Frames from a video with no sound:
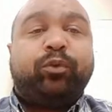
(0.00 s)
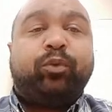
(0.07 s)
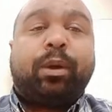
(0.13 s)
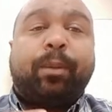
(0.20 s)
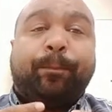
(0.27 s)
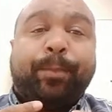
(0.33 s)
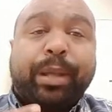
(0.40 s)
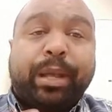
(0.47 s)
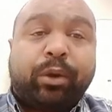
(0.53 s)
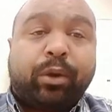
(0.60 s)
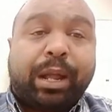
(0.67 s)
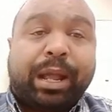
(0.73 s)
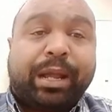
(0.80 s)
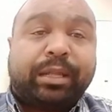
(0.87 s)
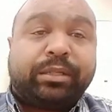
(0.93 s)
a better
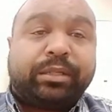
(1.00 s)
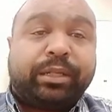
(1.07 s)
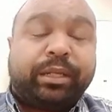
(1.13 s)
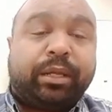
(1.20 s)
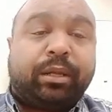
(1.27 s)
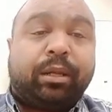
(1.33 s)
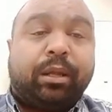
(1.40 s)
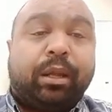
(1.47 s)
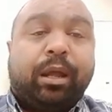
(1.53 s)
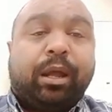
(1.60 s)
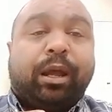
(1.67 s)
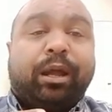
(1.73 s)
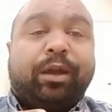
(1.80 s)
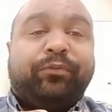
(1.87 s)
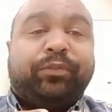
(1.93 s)
idea
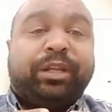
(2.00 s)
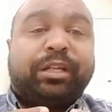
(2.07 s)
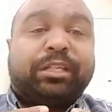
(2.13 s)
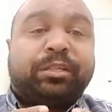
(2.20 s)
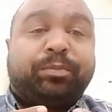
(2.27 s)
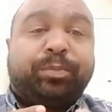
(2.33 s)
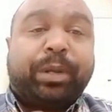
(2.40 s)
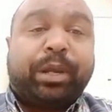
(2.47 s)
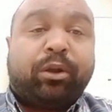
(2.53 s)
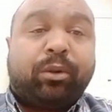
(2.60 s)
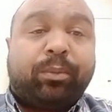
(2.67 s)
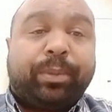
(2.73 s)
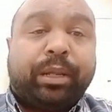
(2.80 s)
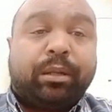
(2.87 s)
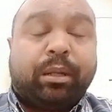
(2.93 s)
of the
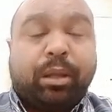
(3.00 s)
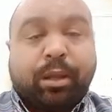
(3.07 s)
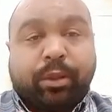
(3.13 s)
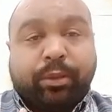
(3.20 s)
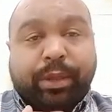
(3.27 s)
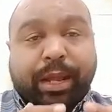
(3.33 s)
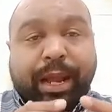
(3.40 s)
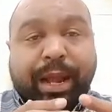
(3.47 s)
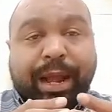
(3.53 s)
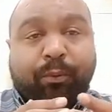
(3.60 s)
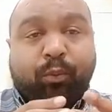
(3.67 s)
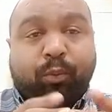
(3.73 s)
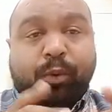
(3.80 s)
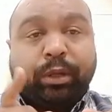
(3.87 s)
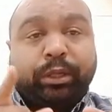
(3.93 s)
experiment that I
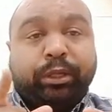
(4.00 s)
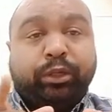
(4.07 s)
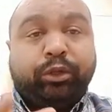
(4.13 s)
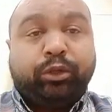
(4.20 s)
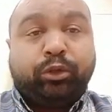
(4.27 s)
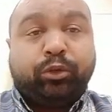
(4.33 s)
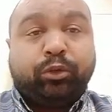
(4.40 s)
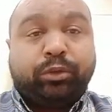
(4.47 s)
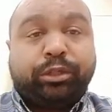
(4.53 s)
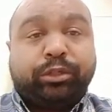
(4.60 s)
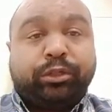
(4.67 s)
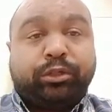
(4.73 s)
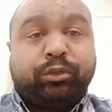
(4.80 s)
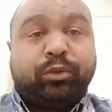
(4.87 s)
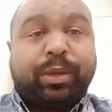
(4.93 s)
want you to
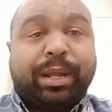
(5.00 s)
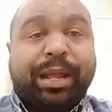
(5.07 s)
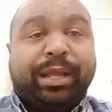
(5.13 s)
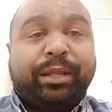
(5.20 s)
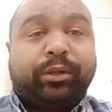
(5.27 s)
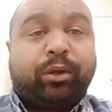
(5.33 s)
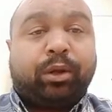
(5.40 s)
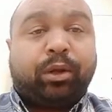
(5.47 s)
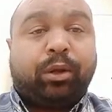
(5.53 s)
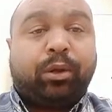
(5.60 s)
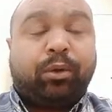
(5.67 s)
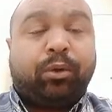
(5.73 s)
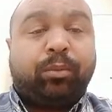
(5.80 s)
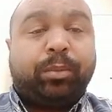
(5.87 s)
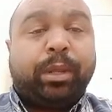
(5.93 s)
do at your
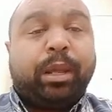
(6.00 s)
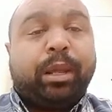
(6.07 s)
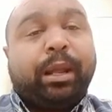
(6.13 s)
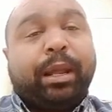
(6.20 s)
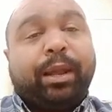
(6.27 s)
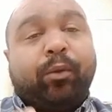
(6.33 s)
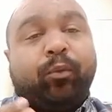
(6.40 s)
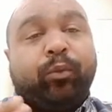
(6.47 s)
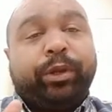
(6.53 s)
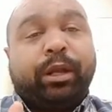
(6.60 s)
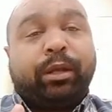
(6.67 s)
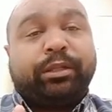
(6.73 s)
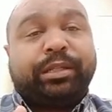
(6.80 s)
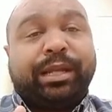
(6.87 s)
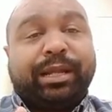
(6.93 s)
home. And we are
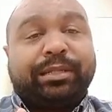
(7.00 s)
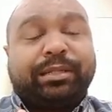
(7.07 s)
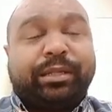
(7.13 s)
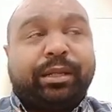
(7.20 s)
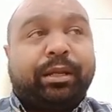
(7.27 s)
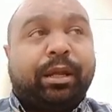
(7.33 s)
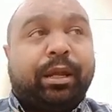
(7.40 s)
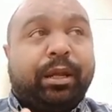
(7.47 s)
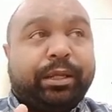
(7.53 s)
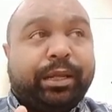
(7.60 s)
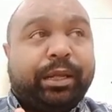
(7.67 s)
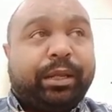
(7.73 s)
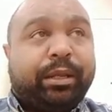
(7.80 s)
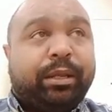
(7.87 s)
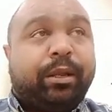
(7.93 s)
testing
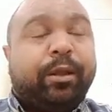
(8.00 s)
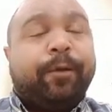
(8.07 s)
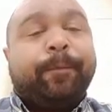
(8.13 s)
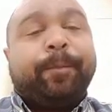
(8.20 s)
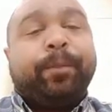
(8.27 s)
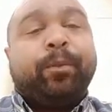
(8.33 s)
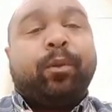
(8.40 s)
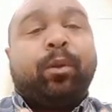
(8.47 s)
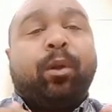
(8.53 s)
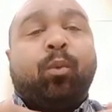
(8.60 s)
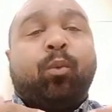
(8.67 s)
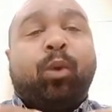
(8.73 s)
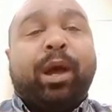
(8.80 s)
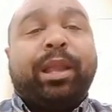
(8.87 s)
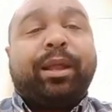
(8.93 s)
again
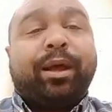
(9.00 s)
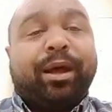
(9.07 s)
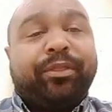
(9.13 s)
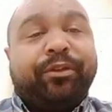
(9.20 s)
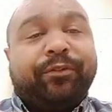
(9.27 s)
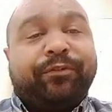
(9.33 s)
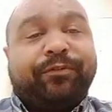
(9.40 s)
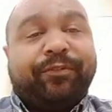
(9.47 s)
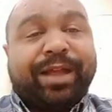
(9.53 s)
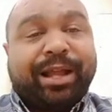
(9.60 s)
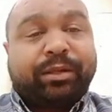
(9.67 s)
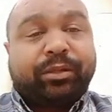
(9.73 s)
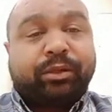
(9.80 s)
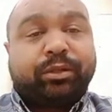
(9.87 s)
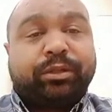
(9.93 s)
what other
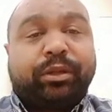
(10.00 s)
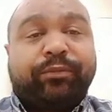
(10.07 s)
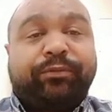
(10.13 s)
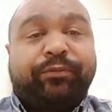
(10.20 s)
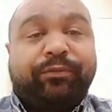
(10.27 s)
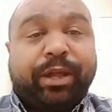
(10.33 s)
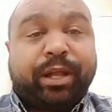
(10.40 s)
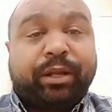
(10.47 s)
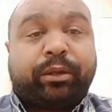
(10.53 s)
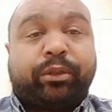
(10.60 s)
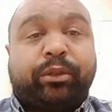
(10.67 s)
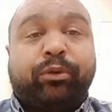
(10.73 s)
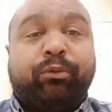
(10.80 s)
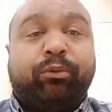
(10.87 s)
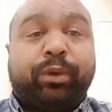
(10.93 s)
factors affect the
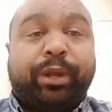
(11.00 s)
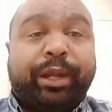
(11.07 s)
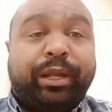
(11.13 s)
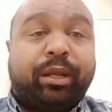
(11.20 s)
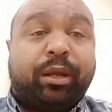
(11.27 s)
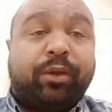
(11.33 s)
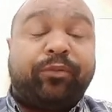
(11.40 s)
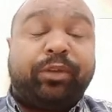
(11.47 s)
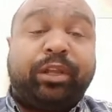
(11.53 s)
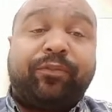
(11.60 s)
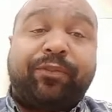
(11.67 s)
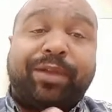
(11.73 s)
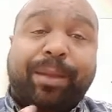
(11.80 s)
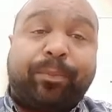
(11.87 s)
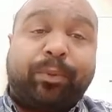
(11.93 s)
rate of
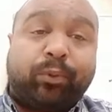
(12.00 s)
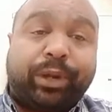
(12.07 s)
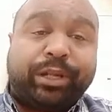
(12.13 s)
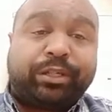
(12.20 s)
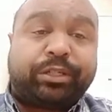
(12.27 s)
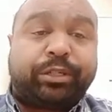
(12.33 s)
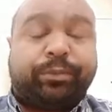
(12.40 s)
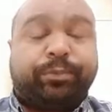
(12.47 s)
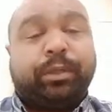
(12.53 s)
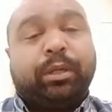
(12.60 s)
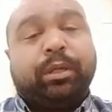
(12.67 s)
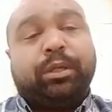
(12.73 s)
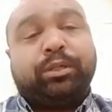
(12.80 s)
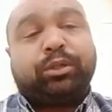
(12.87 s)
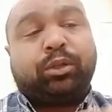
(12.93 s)
evaporation.
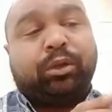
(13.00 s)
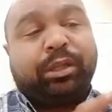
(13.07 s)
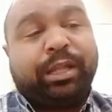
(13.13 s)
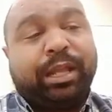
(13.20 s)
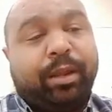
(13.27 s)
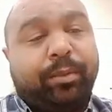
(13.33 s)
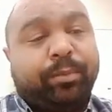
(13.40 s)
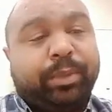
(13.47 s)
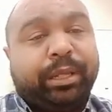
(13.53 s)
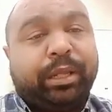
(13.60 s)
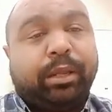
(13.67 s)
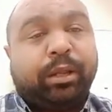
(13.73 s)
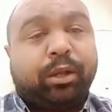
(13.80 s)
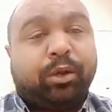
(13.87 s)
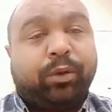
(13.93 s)
So let me
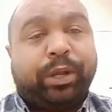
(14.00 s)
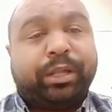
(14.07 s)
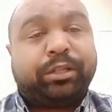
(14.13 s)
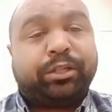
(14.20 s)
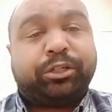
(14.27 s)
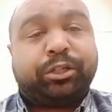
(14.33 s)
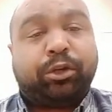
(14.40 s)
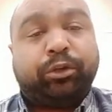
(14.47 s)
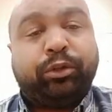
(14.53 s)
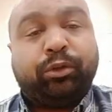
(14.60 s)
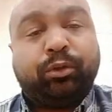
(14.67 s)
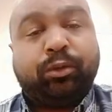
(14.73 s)
go ahead and show you